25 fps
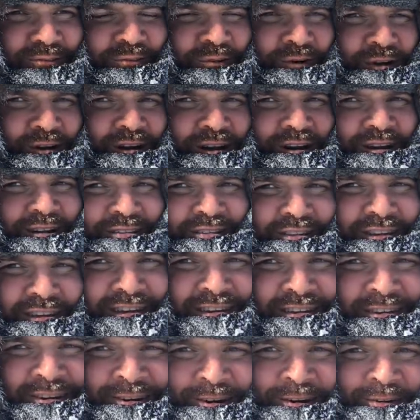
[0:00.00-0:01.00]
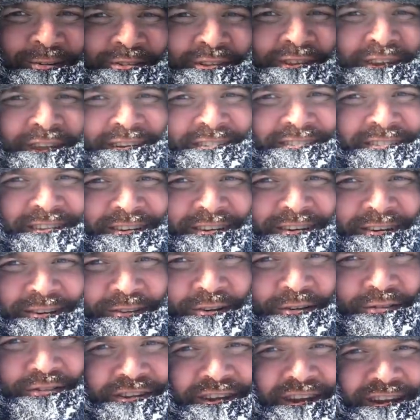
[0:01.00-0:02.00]
where are they? You know, over the next
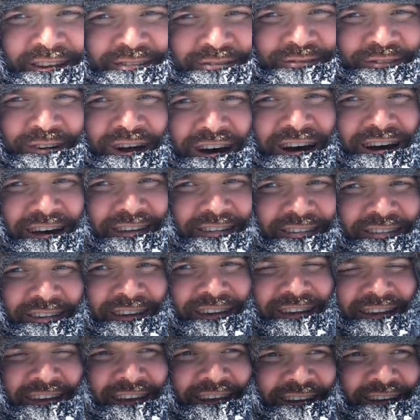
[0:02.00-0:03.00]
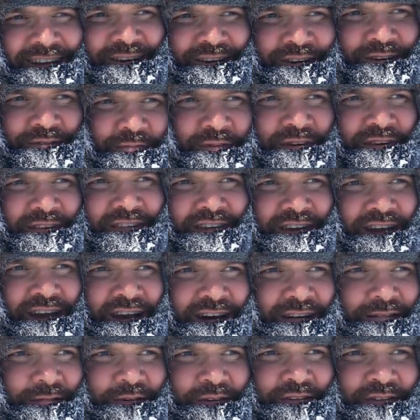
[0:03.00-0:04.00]
hill, over the next rise, could be the
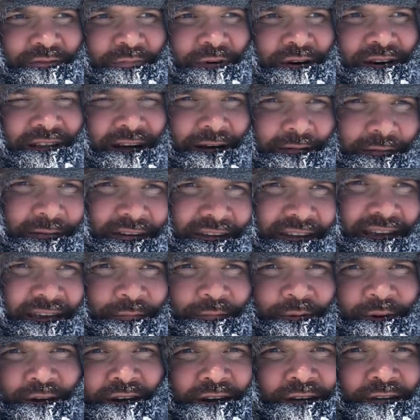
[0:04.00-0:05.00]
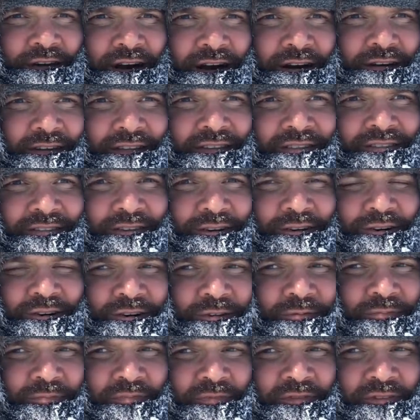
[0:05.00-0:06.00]
animals. But I'm gonna keep looking around. It's
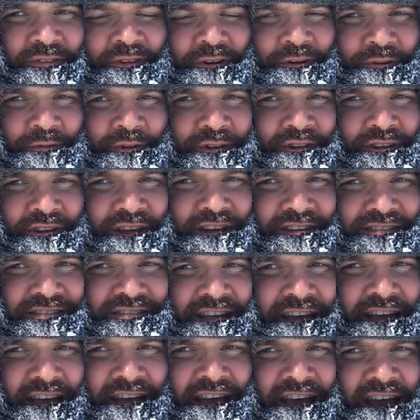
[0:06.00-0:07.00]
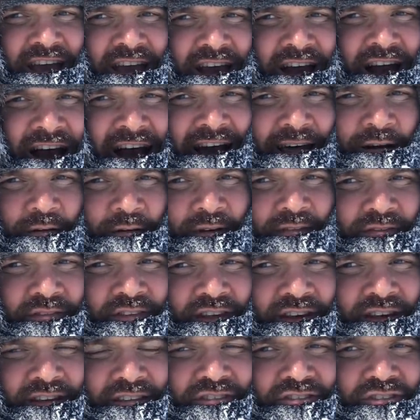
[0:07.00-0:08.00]
still a really nice day. I don't even
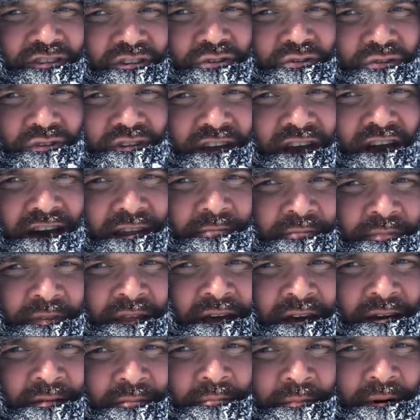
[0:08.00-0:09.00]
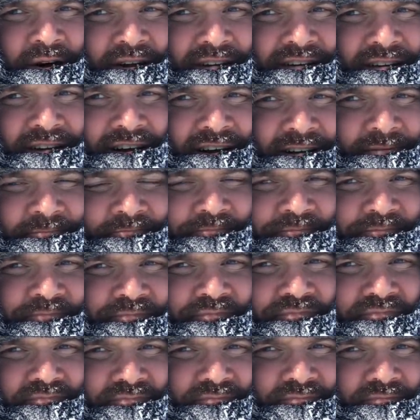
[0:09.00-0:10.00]
think it's noon yet, but
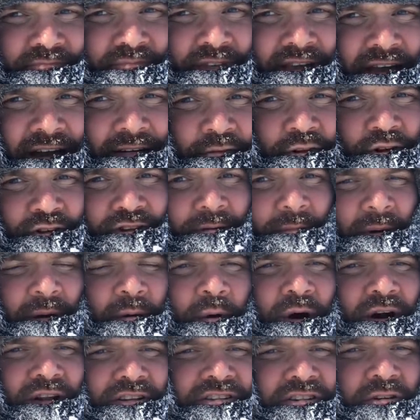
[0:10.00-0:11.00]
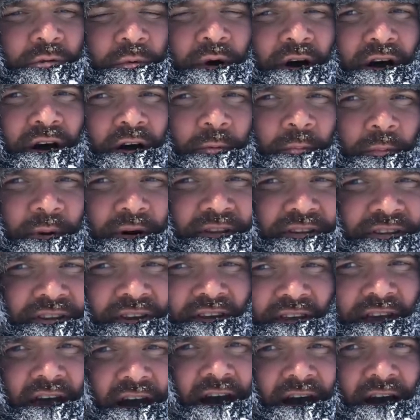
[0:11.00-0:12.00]
haven't looked at my watch in a while. But
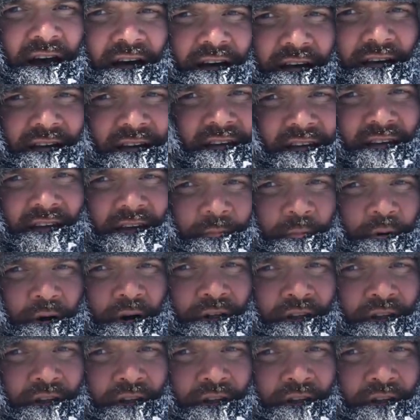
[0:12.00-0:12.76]
yeah, I'm gonna keep